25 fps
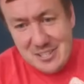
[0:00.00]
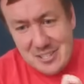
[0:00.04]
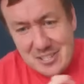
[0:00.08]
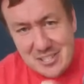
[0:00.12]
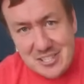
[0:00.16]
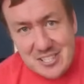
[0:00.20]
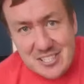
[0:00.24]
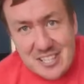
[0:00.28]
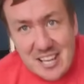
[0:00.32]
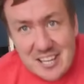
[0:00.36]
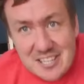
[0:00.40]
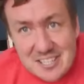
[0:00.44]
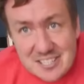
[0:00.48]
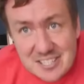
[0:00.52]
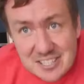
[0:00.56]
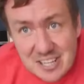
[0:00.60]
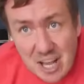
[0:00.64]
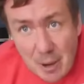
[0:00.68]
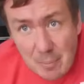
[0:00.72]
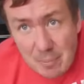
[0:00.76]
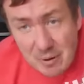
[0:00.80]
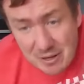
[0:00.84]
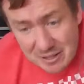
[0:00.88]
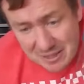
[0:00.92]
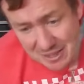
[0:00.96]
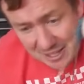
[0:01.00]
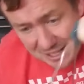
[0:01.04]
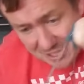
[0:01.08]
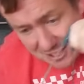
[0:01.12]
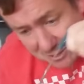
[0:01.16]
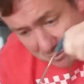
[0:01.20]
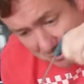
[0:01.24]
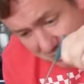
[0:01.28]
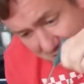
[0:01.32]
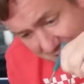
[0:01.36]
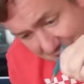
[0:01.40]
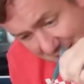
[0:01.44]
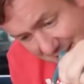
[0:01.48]
just test a couple of
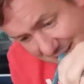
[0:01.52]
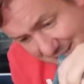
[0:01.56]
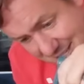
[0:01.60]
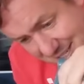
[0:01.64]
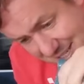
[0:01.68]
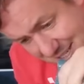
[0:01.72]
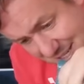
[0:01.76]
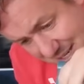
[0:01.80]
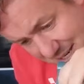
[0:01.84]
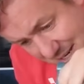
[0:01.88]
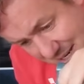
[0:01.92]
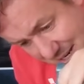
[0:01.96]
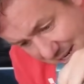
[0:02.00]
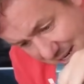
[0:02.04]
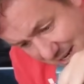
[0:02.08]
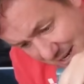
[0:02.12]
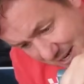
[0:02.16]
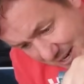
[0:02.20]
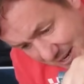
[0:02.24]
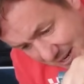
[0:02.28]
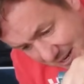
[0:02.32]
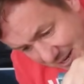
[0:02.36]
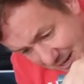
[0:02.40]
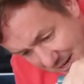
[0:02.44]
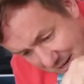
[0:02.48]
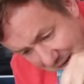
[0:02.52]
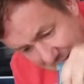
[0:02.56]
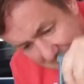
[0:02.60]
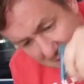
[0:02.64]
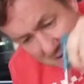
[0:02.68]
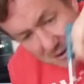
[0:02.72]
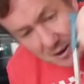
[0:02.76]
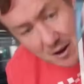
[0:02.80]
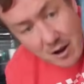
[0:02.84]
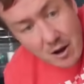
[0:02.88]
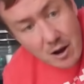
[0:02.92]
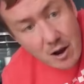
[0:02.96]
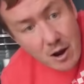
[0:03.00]
things with this.
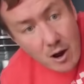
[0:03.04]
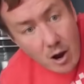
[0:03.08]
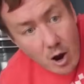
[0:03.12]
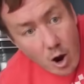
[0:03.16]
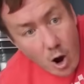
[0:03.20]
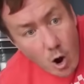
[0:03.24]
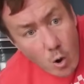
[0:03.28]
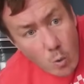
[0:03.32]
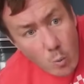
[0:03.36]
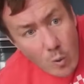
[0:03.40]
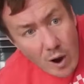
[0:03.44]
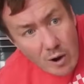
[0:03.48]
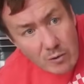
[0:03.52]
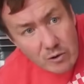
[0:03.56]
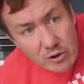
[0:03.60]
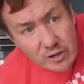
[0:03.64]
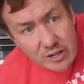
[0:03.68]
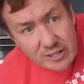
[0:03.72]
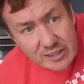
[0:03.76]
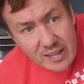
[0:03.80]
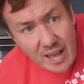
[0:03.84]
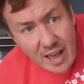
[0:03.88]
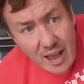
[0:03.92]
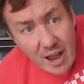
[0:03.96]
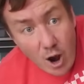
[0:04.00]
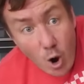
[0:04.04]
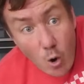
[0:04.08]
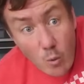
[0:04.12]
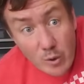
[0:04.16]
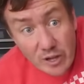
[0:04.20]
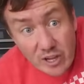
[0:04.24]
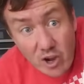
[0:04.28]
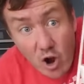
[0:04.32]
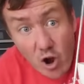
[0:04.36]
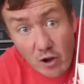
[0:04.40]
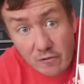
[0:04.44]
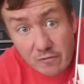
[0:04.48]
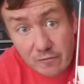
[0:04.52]
Oh wow, look at that. Oh,
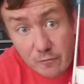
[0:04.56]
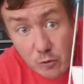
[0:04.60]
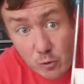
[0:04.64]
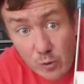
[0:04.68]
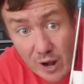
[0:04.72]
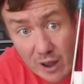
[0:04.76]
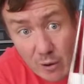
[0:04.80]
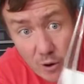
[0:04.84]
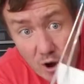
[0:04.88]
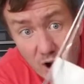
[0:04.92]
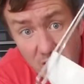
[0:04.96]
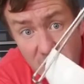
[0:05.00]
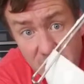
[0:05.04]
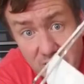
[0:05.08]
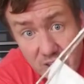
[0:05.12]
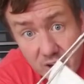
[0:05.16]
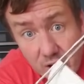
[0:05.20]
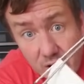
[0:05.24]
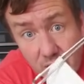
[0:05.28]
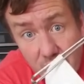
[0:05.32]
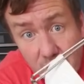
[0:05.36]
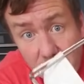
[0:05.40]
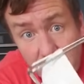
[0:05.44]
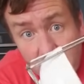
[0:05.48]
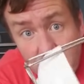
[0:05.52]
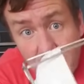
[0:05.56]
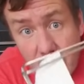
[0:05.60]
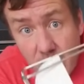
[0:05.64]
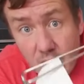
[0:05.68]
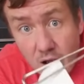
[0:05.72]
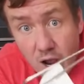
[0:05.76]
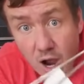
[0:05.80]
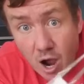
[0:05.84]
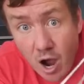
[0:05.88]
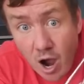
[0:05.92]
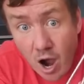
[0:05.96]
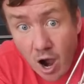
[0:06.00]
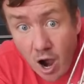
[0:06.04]
it can't fall out either.
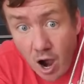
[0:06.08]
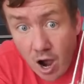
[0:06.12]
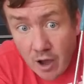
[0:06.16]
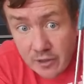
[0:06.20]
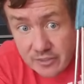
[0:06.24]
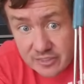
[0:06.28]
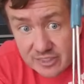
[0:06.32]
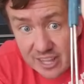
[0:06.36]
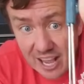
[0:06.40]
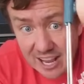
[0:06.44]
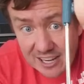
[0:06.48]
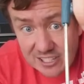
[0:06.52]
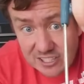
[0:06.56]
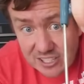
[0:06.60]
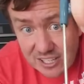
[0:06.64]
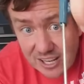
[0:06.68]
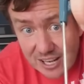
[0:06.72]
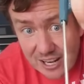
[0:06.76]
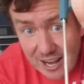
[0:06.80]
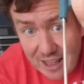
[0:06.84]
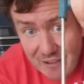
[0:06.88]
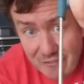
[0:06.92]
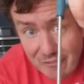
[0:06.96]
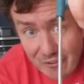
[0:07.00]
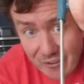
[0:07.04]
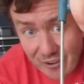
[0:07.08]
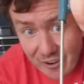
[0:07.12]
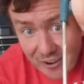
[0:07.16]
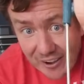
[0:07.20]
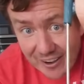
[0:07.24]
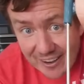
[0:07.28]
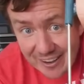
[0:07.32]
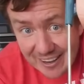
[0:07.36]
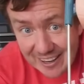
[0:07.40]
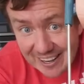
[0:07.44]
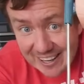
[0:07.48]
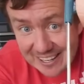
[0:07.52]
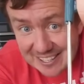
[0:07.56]
That's clever.
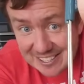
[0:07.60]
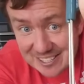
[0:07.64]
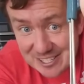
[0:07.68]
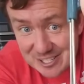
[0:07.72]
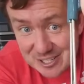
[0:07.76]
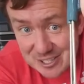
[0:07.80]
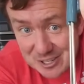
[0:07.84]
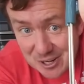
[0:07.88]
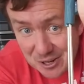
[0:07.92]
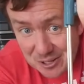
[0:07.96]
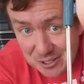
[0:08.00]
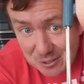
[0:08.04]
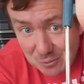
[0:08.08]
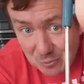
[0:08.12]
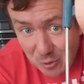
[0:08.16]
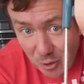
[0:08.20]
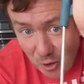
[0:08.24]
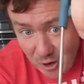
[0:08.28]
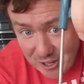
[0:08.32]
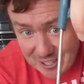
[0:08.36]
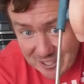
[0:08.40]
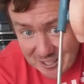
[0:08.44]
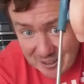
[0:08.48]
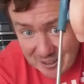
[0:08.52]
It's just wide